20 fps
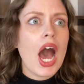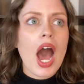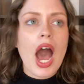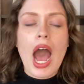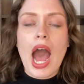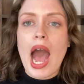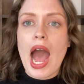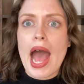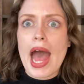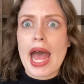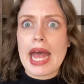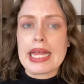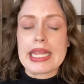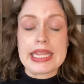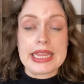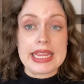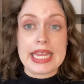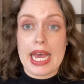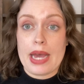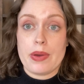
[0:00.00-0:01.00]

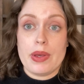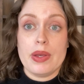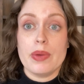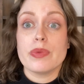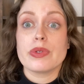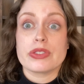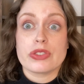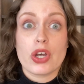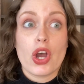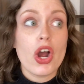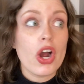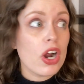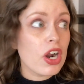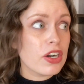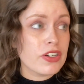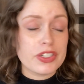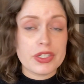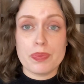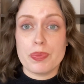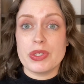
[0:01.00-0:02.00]
that it was
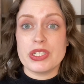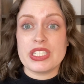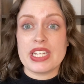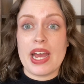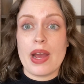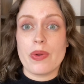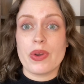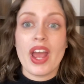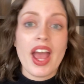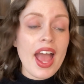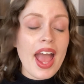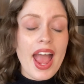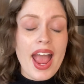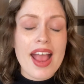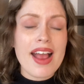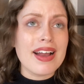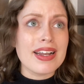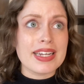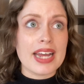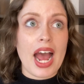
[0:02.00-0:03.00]
hard to put down,
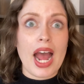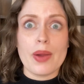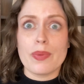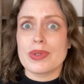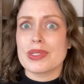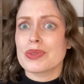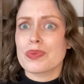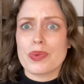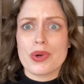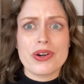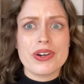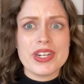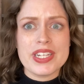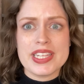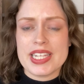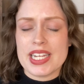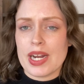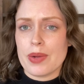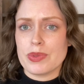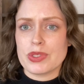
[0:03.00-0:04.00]
and I was worried
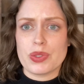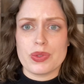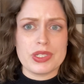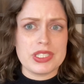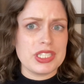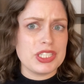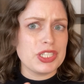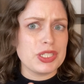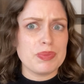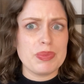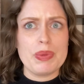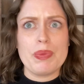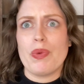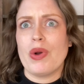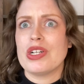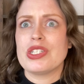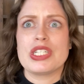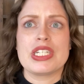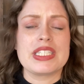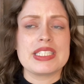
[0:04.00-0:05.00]
that I was going to just be
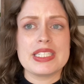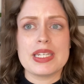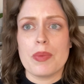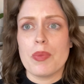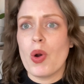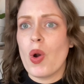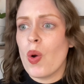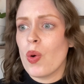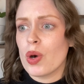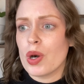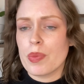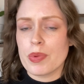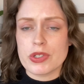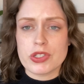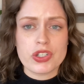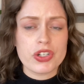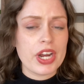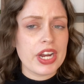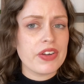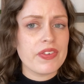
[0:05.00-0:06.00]
watching some horrible
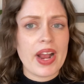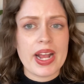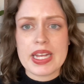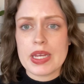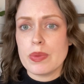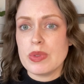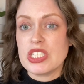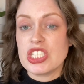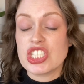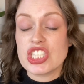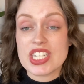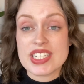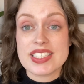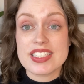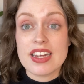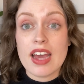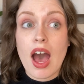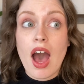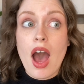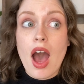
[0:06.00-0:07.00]
train wreck. It was just
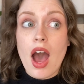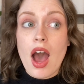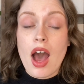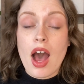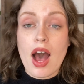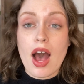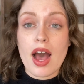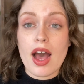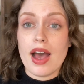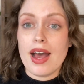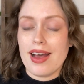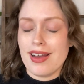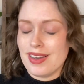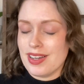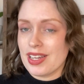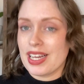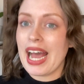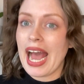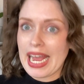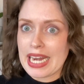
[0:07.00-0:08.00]

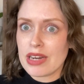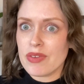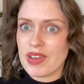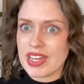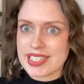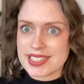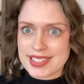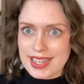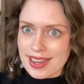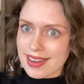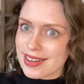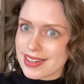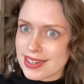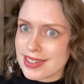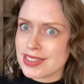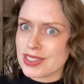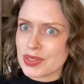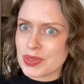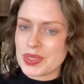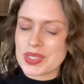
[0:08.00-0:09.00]
kind of anxiety
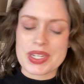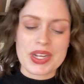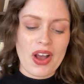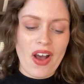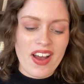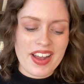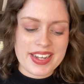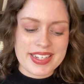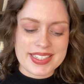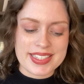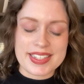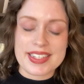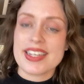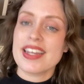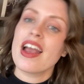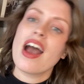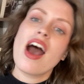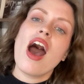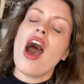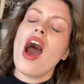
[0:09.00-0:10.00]
inducing, honestly.
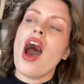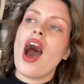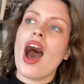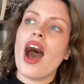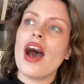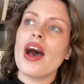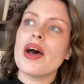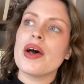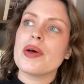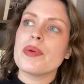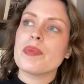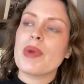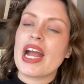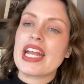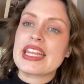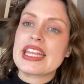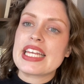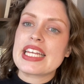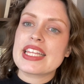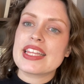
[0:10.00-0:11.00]
I
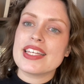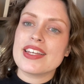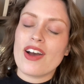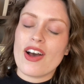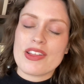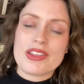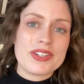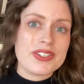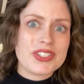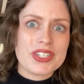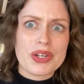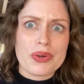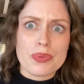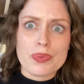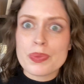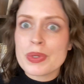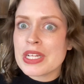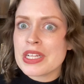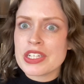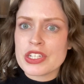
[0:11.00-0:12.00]
think the author did a
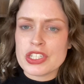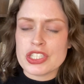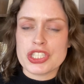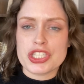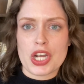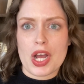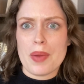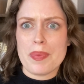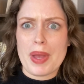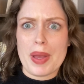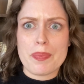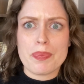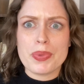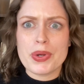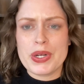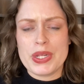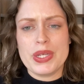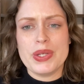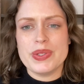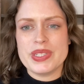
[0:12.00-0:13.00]
really good job at
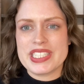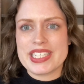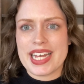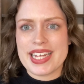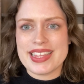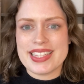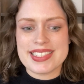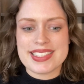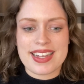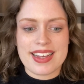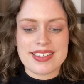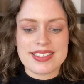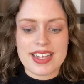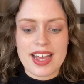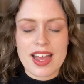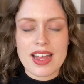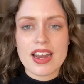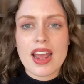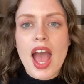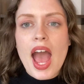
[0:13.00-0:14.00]
putting you inside this guy's
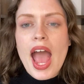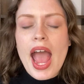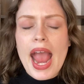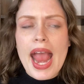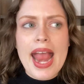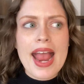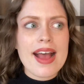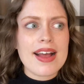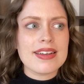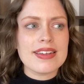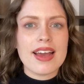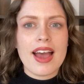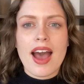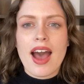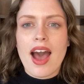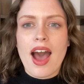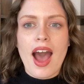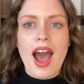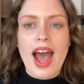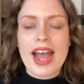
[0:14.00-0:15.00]
head, and
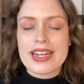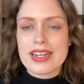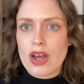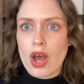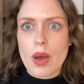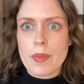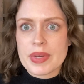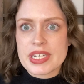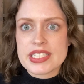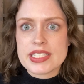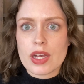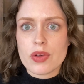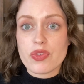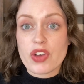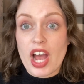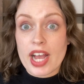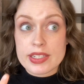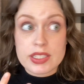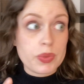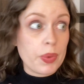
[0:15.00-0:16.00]
I caught myself,
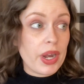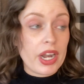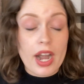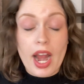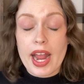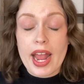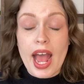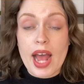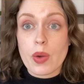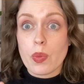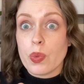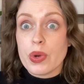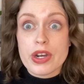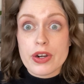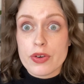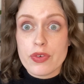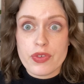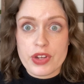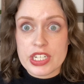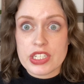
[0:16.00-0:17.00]
I swear, I had weird
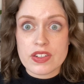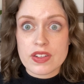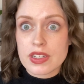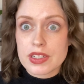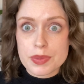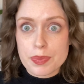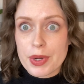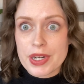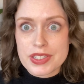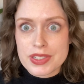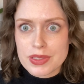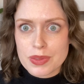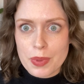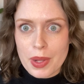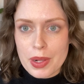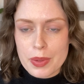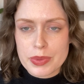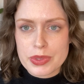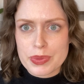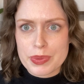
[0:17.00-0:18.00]
facial expressions while I
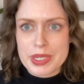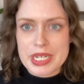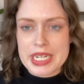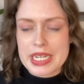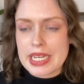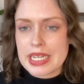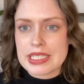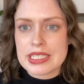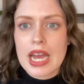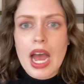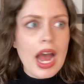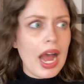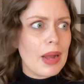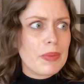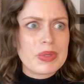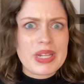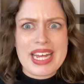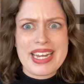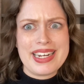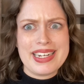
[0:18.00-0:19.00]
was reading it. I'm
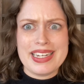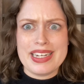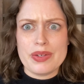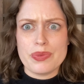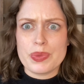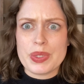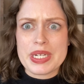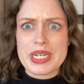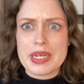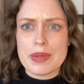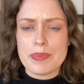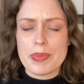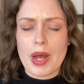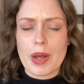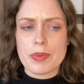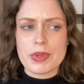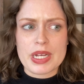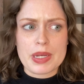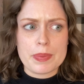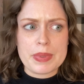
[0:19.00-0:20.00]
glad I didn't read it in
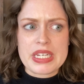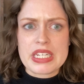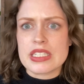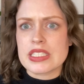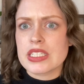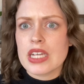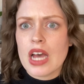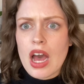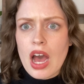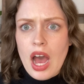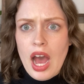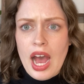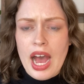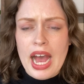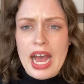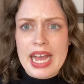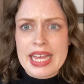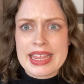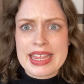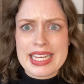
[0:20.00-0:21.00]
public, because
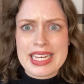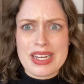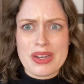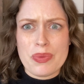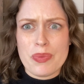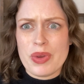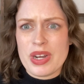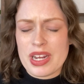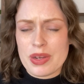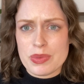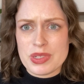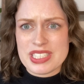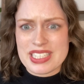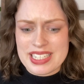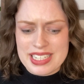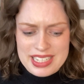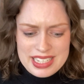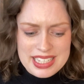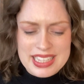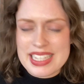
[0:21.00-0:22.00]
I think when I was
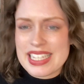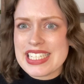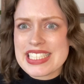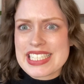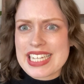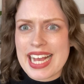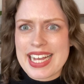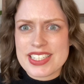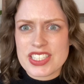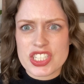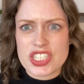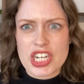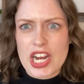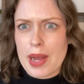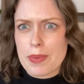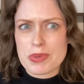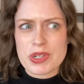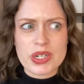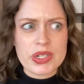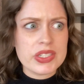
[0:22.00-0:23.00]
in this guy's
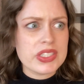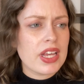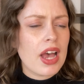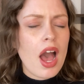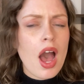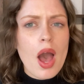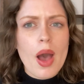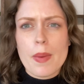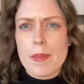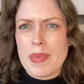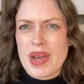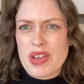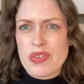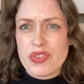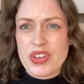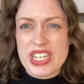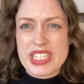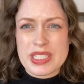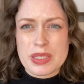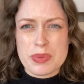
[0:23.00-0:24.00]
chapters, my
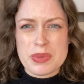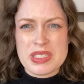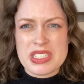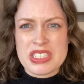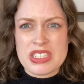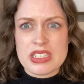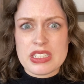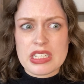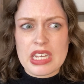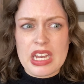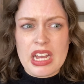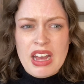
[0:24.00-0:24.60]
face was just like,